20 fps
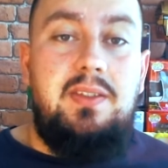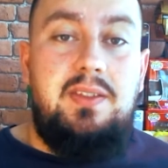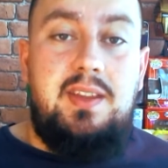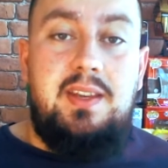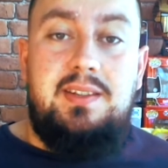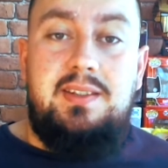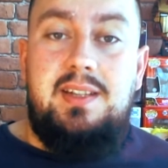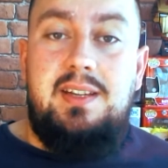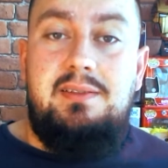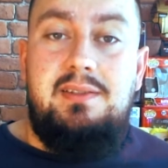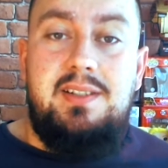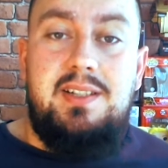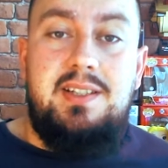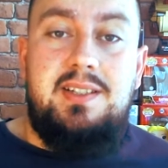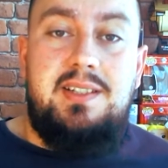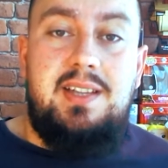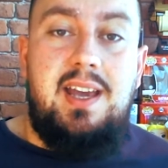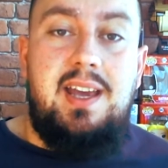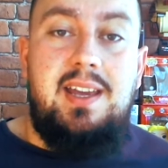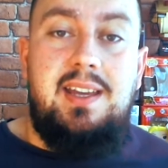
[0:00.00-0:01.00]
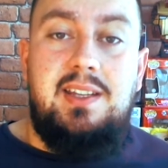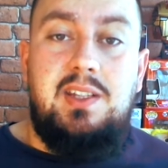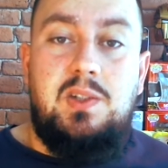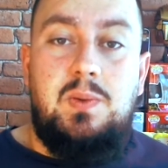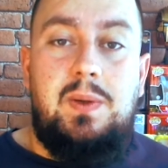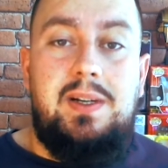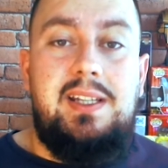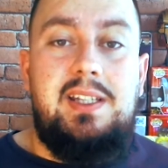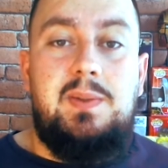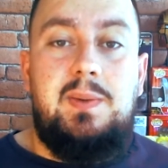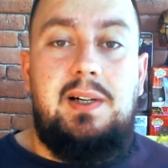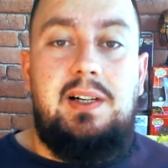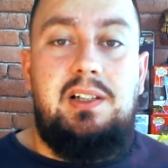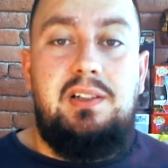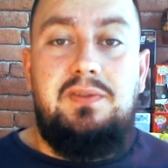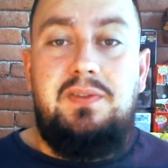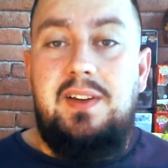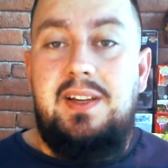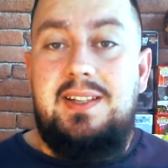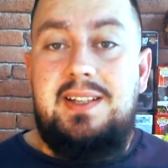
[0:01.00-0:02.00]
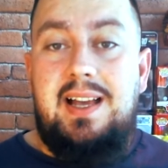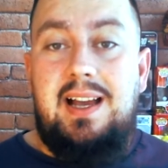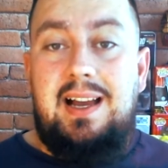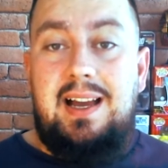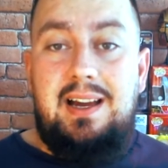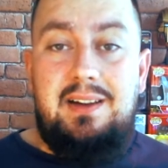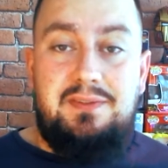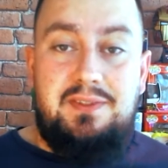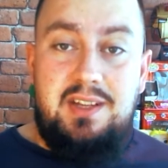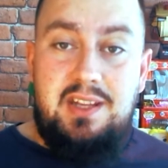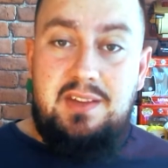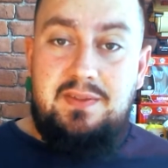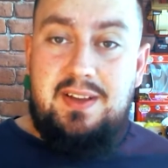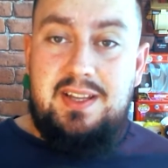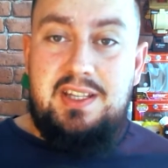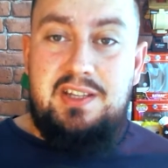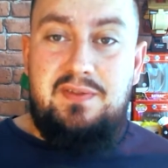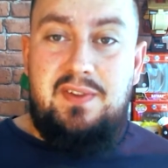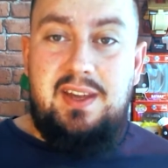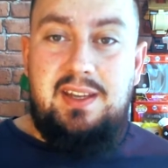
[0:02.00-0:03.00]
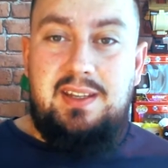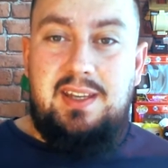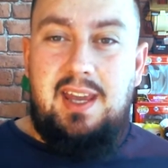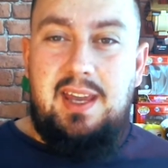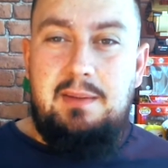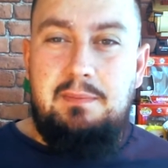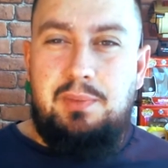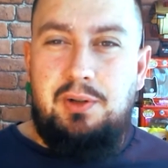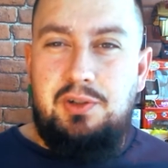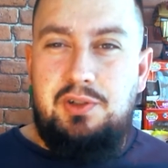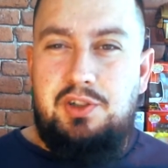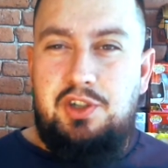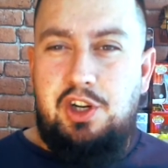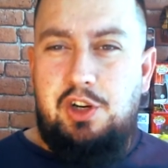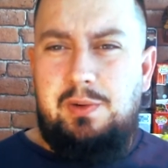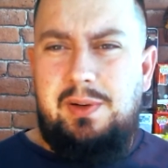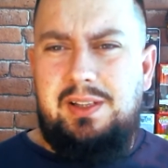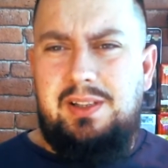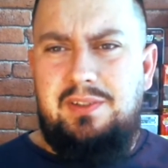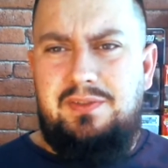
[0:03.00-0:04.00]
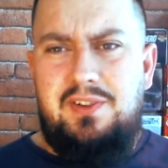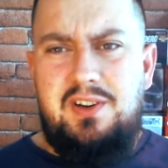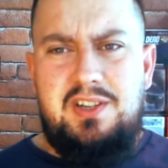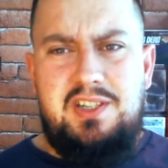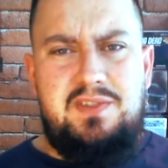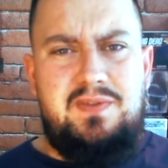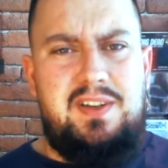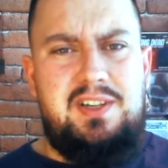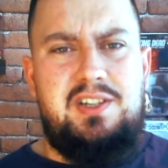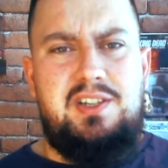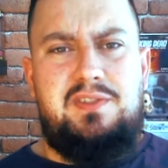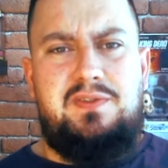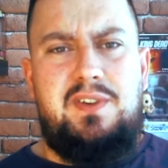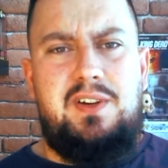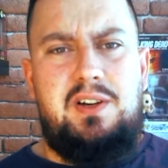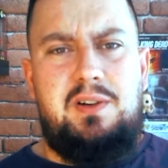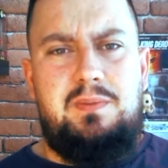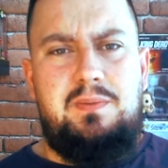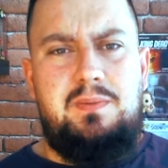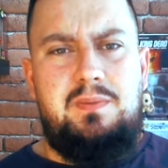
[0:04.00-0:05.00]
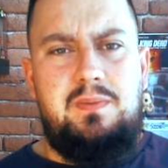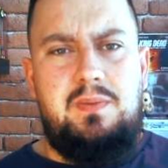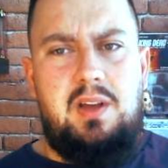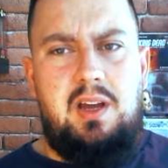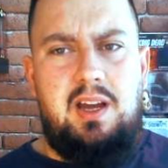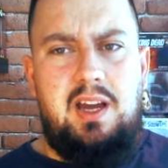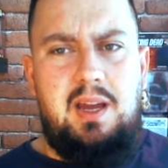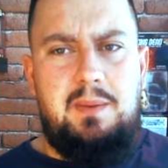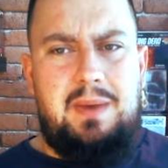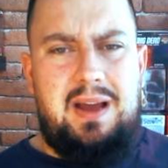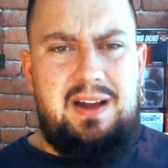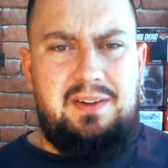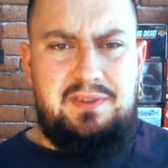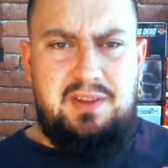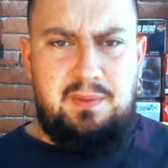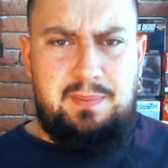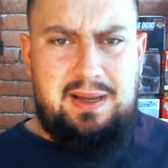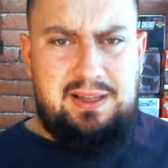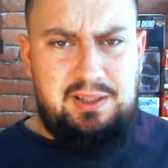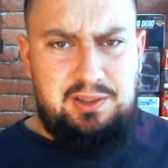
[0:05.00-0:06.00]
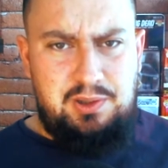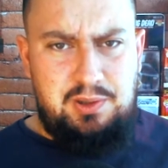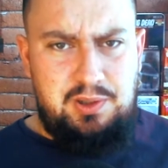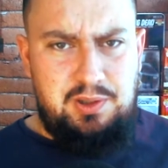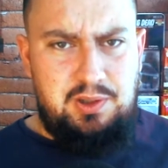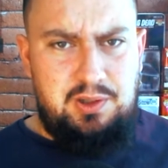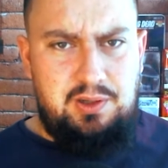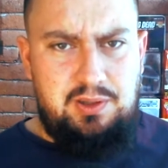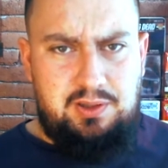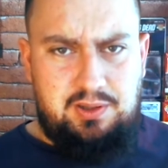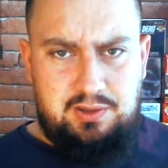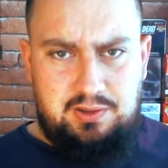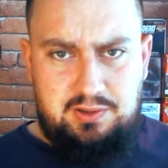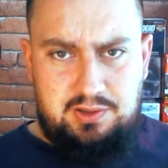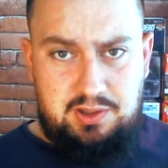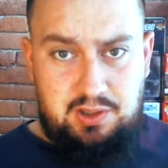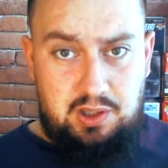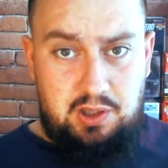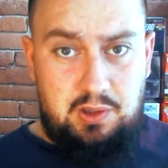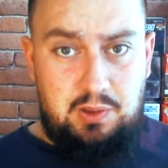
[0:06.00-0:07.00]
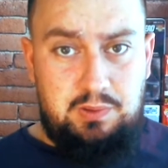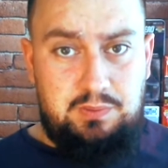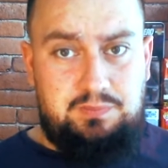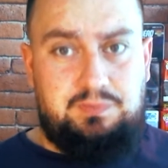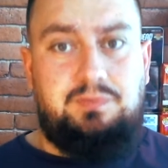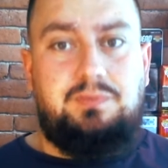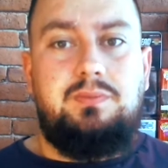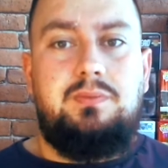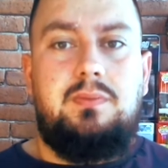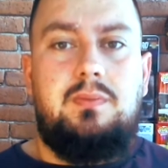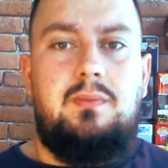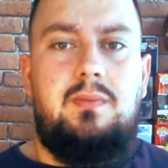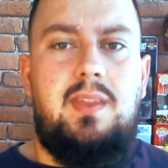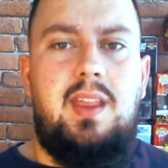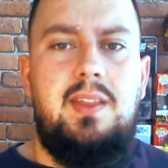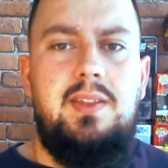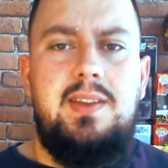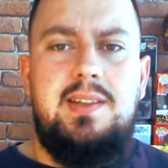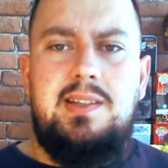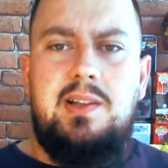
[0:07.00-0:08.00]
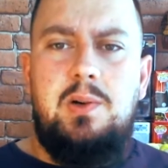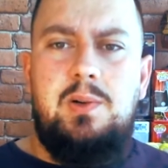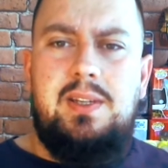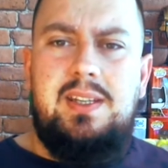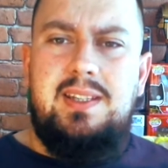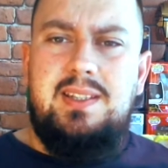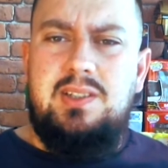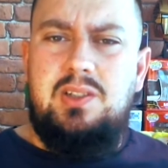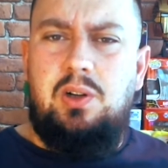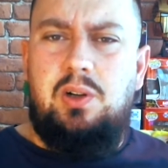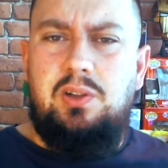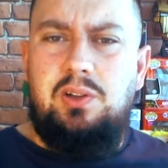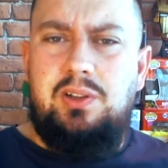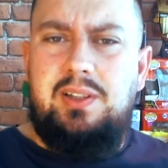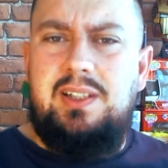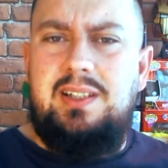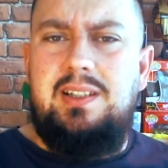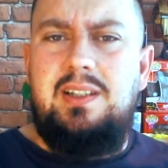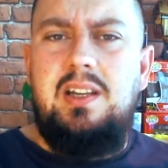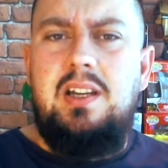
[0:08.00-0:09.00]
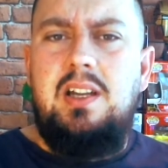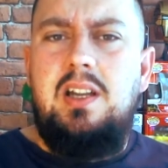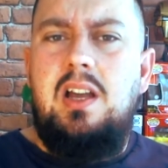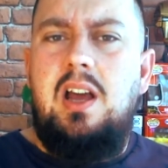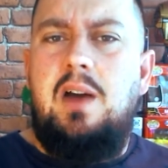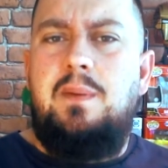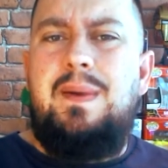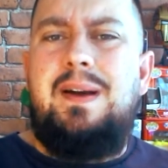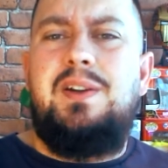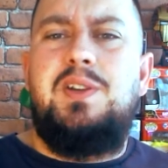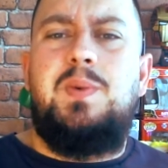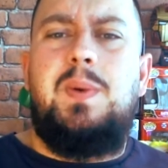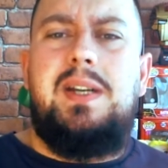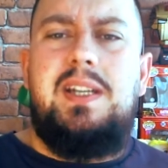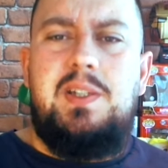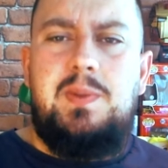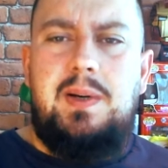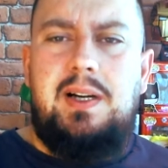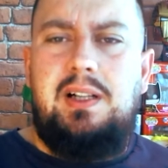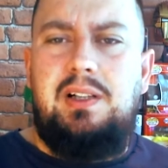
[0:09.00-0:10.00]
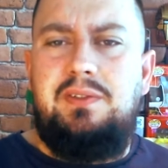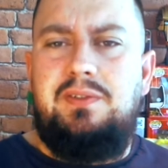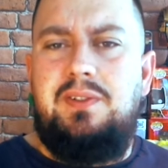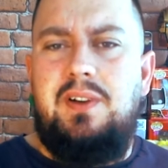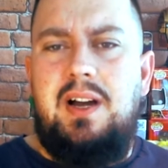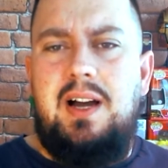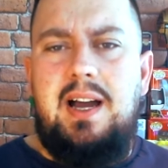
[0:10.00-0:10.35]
This series is set in 2012. It's after the events of Endgame, but during the first Avengers film, after the Battle of New York. So this Loki is sort of looking around 2012.